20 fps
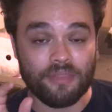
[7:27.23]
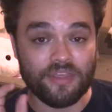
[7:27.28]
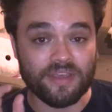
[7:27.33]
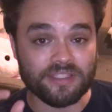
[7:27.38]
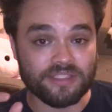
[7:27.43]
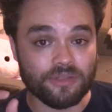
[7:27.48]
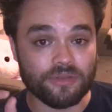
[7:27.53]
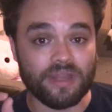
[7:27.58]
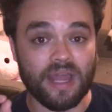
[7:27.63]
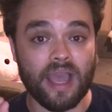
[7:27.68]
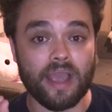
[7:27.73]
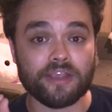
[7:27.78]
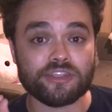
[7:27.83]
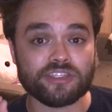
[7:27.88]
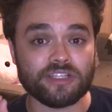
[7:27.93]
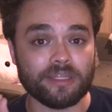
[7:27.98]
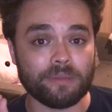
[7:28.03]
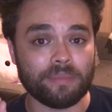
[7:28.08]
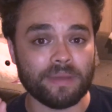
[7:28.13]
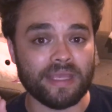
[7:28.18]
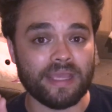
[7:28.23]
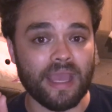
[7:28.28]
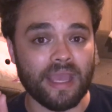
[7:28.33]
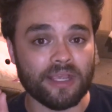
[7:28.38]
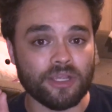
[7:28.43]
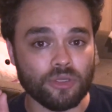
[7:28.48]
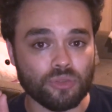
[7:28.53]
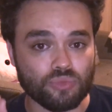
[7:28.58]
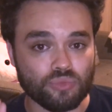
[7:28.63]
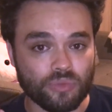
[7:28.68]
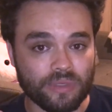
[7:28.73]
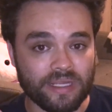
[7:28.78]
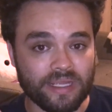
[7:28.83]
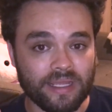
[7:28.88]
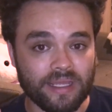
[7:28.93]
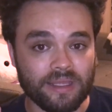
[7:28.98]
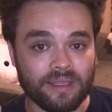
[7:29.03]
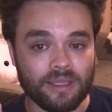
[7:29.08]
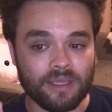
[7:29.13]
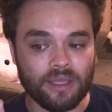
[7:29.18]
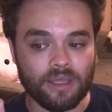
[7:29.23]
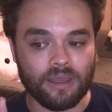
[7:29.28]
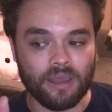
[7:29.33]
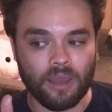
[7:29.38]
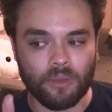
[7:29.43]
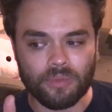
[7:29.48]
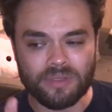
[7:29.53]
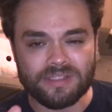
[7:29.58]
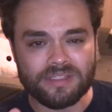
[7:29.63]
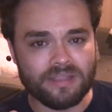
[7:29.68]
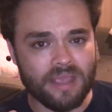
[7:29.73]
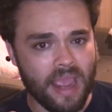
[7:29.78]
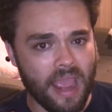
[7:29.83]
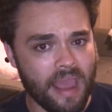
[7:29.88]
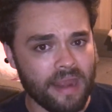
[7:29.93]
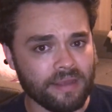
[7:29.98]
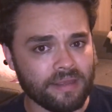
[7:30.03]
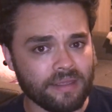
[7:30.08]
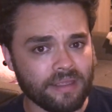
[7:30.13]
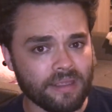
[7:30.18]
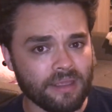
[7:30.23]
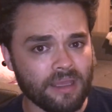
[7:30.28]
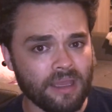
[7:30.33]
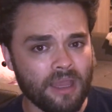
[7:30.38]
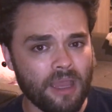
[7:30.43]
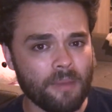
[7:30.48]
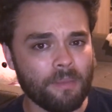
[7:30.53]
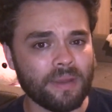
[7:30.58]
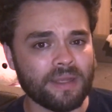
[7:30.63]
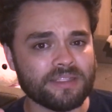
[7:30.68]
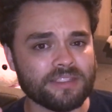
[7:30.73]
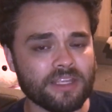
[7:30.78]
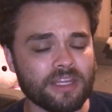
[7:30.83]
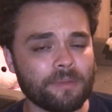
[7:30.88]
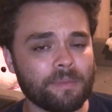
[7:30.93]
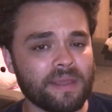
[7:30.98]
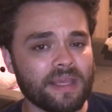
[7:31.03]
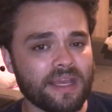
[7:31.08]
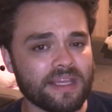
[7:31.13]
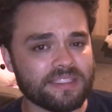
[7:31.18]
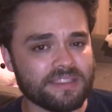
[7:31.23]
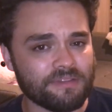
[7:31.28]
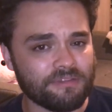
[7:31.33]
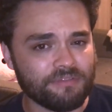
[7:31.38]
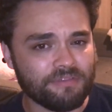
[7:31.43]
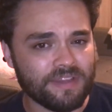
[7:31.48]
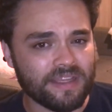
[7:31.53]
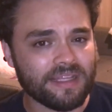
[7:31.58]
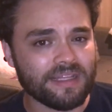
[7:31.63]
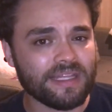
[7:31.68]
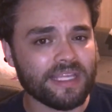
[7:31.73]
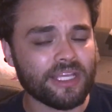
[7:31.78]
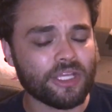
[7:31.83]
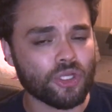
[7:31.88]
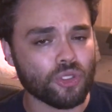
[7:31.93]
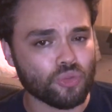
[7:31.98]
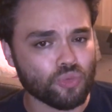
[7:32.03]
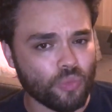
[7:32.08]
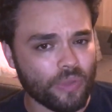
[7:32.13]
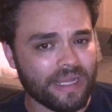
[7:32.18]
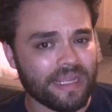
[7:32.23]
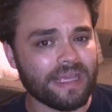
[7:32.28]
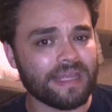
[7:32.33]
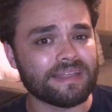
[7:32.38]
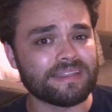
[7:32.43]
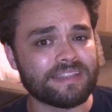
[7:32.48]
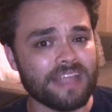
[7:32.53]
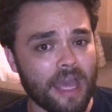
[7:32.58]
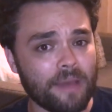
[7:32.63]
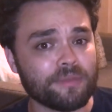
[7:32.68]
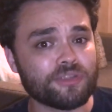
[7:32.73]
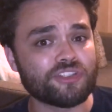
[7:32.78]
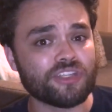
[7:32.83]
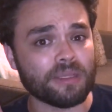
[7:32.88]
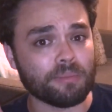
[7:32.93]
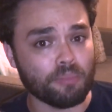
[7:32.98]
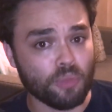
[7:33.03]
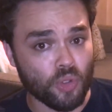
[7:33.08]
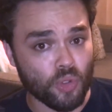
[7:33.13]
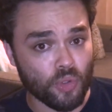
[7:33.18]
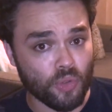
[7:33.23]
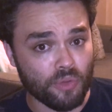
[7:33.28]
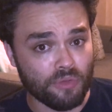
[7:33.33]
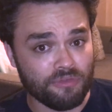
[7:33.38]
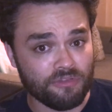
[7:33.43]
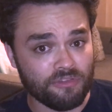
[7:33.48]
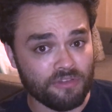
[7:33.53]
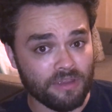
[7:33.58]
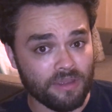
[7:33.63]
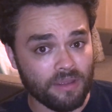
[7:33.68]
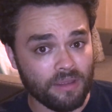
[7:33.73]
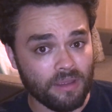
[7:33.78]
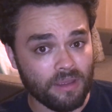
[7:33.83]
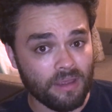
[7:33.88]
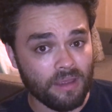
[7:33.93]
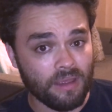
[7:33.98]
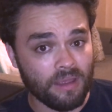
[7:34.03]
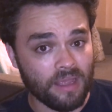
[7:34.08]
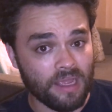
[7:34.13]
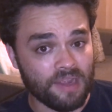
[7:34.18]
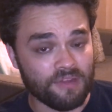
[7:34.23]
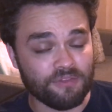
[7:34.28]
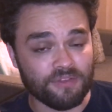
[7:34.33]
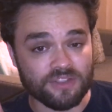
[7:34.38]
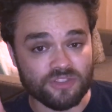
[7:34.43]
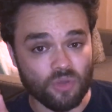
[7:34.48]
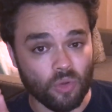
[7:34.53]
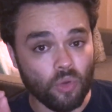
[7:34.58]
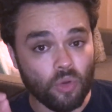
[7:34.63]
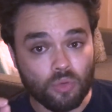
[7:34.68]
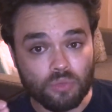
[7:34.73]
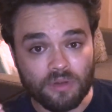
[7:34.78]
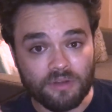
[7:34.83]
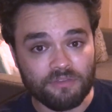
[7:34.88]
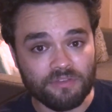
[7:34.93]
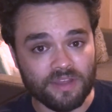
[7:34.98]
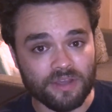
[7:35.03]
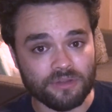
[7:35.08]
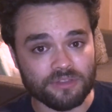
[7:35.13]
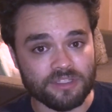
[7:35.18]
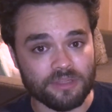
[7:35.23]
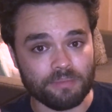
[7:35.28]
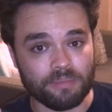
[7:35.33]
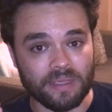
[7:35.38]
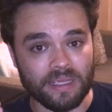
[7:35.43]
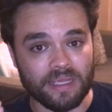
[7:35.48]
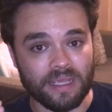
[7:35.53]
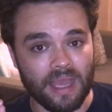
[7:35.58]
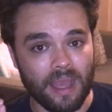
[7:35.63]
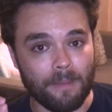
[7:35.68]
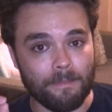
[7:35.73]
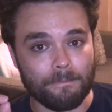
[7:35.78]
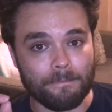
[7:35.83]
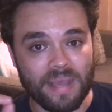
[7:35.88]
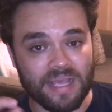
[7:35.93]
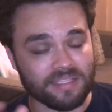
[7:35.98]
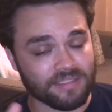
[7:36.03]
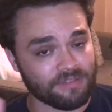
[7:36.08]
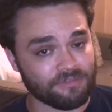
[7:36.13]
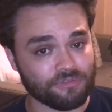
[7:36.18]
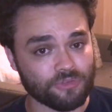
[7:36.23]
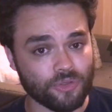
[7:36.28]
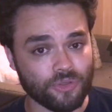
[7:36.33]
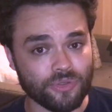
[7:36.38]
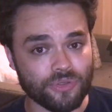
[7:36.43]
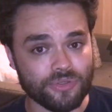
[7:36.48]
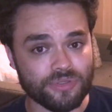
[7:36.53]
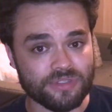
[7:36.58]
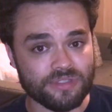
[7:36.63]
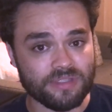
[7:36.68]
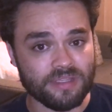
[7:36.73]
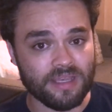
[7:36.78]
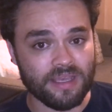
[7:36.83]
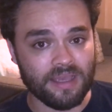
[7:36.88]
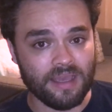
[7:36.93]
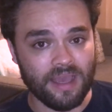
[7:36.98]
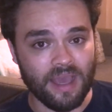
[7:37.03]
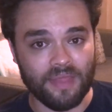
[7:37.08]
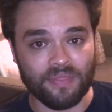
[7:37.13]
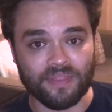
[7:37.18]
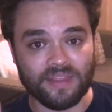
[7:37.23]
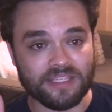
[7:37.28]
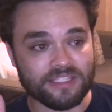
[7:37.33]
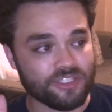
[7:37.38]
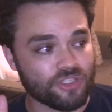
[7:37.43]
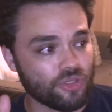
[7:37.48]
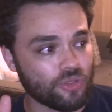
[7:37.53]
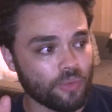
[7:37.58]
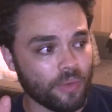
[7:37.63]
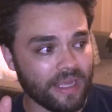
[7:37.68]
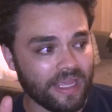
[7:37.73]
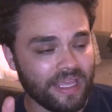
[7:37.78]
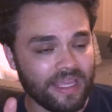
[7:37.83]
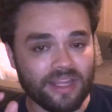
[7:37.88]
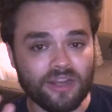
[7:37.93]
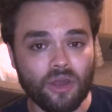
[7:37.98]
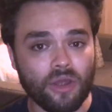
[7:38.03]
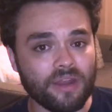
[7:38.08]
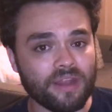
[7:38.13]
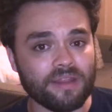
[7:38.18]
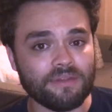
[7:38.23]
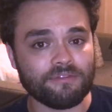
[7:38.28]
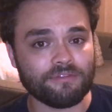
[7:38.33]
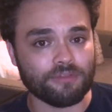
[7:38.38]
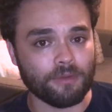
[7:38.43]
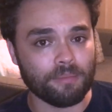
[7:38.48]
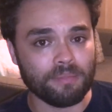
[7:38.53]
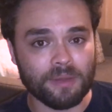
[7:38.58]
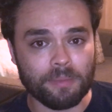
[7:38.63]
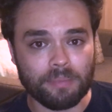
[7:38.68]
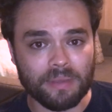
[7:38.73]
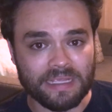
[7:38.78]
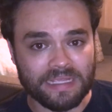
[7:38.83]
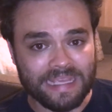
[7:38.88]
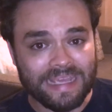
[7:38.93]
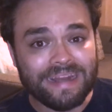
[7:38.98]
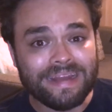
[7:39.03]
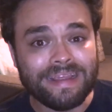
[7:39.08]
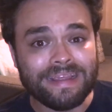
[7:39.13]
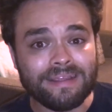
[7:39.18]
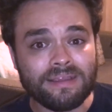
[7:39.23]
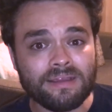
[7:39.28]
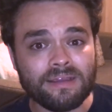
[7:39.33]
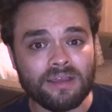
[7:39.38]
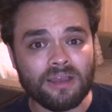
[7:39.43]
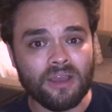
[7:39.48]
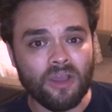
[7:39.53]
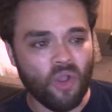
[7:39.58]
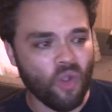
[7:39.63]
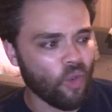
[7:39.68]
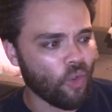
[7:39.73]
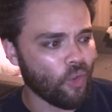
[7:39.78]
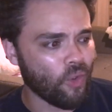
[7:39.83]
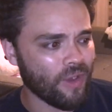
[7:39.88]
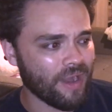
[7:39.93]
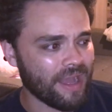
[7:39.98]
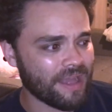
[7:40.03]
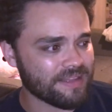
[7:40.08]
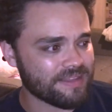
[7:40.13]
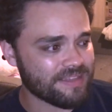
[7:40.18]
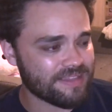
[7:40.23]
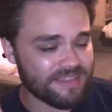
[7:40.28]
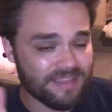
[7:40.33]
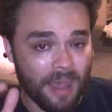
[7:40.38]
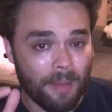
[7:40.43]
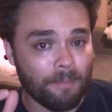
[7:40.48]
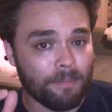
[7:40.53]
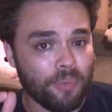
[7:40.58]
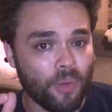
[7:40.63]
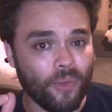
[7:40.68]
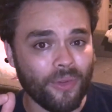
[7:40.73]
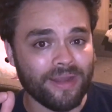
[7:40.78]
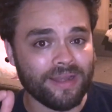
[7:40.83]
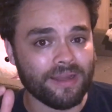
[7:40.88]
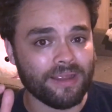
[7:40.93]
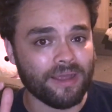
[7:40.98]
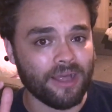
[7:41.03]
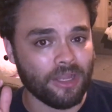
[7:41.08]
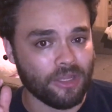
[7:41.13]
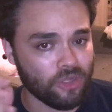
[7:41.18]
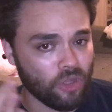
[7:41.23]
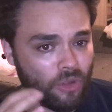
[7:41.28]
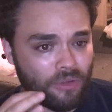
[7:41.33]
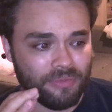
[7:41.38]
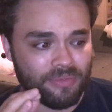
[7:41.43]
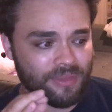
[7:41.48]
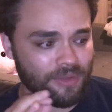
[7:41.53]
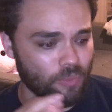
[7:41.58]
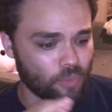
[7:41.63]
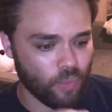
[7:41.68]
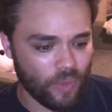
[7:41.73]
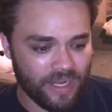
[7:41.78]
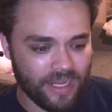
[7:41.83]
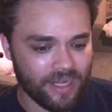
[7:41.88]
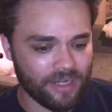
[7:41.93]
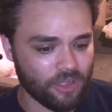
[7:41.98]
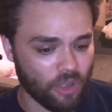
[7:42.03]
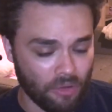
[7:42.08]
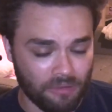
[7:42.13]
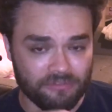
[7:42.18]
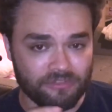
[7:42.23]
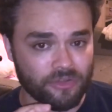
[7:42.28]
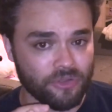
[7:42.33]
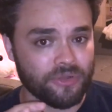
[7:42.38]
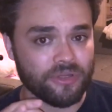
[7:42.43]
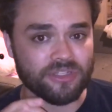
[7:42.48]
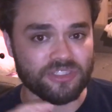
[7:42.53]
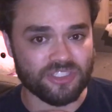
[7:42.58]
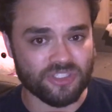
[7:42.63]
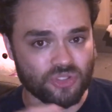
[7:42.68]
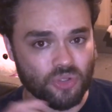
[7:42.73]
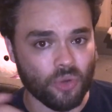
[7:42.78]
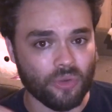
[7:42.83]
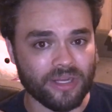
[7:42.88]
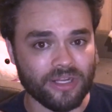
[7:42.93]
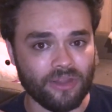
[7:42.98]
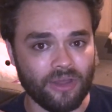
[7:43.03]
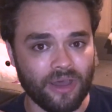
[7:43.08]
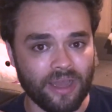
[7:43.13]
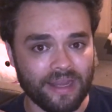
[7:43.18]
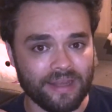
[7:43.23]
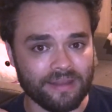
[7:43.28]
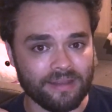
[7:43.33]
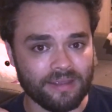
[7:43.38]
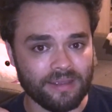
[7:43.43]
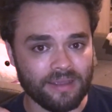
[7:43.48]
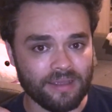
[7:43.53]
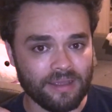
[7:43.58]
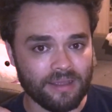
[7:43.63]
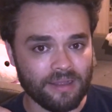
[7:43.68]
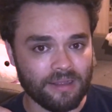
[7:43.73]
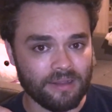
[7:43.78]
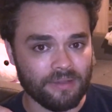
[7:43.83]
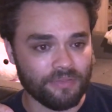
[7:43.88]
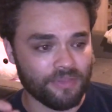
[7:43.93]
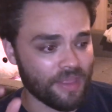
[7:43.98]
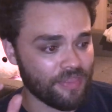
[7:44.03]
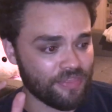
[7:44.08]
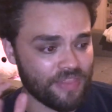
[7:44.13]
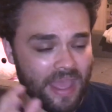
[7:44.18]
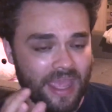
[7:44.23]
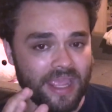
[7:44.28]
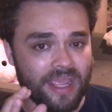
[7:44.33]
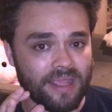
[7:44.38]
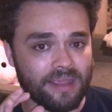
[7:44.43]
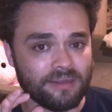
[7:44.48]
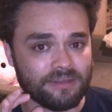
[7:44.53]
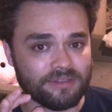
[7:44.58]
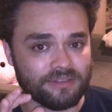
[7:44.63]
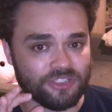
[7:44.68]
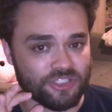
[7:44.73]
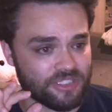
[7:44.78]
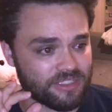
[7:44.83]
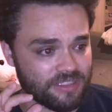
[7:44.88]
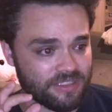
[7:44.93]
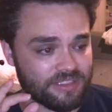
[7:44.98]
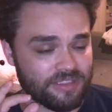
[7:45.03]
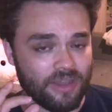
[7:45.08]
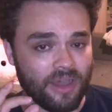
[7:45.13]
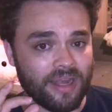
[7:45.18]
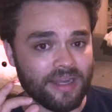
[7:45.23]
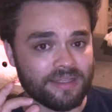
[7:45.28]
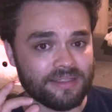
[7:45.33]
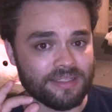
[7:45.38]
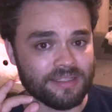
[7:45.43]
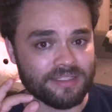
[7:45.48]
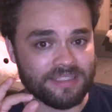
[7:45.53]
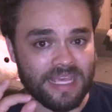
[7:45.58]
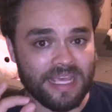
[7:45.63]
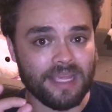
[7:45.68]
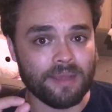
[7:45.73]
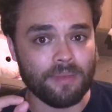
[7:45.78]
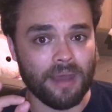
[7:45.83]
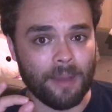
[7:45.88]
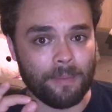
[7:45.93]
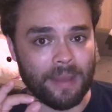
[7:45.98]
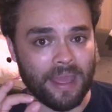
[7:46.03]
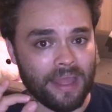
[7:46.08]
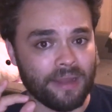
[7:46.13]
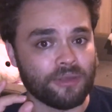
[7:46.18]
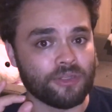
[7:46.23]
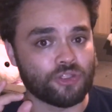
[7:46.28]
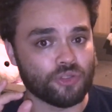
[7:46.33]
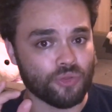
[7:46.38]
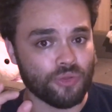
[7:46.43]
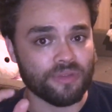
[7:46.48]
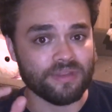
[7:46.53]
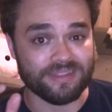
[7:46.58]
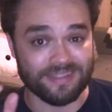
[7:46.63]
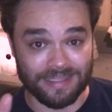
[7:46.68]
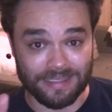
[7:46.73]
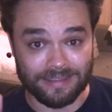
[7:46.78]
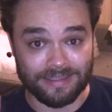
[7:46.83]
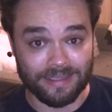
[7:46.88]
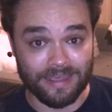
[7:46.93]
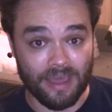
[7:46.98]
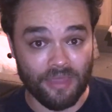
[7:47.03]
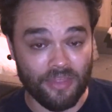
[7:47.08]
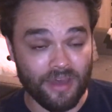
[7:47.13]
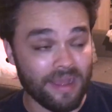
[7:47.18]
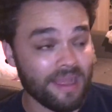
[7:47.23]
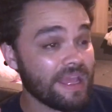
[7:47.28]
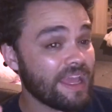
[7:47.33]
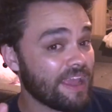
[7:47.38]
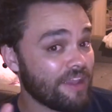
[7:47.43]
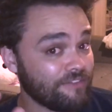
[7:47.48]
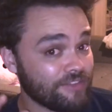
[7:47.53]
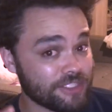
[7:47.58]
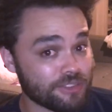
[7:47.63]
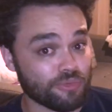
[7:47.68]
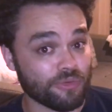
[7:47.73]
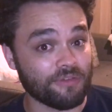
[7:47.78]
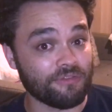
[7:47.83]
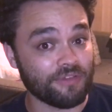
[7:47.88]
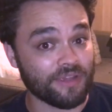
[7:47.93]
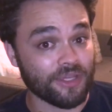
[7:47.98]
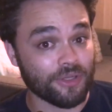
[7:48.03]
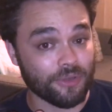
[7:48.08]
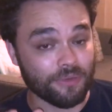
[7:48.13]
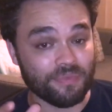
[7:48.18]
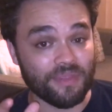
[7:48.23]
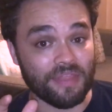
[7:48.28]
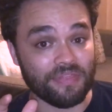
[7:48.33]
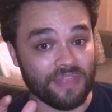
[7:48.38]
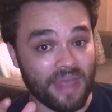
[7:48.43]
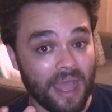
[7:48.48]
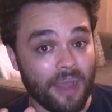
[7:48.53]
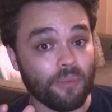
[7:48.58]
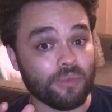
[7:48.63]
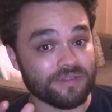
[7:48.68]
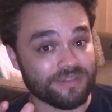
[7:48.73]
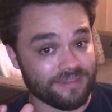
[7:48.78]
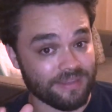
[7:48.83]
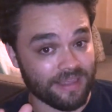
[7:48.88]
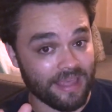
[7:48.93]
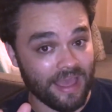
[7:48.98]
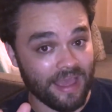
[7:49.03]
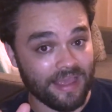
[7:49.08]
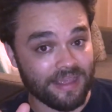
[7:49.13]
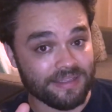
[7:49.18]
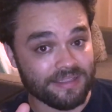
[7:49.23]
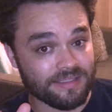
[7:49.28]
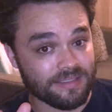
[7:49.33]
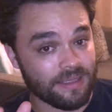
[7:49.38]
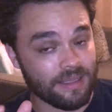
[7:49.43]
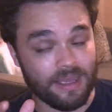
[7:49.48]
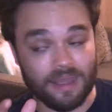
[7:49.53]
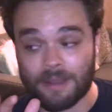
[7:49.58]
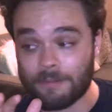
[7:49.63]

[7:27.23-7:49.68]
This could actually be a career, I wouldn't say ending, but it's going to be a severely career damaging move if it's all revealed to be a massive ruse and these two were in on it from the beginning or at some point along the weird convoluted storyline that they just decided to team up and do this thing together. If it's revealed that that was the case,